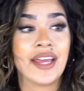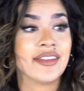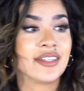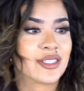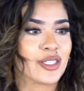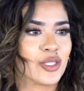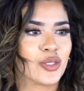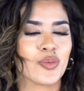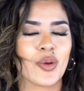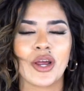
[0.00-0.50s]

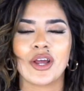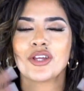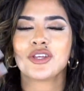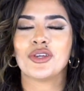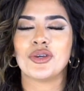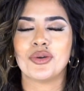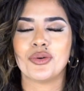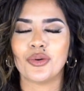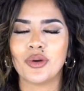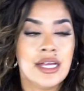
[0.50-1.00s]
This is where
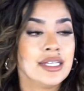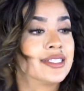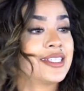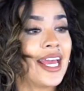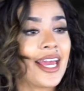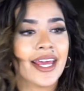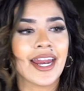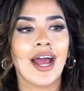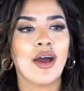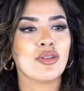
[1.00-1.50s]
you
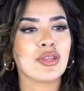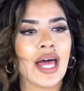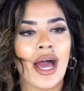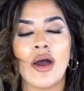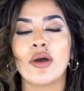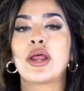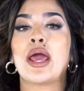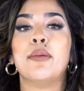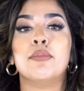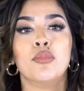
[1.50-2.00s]
say it out
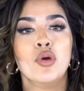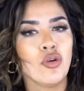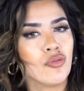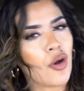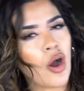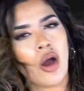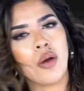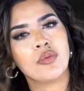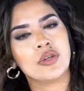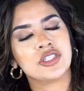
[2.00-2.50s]
loud and move
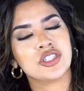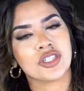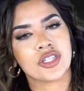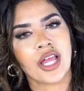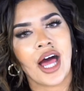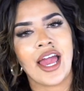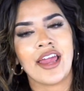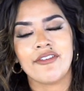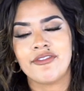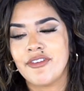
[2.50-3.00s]
on with your
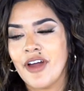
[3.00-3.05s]
life.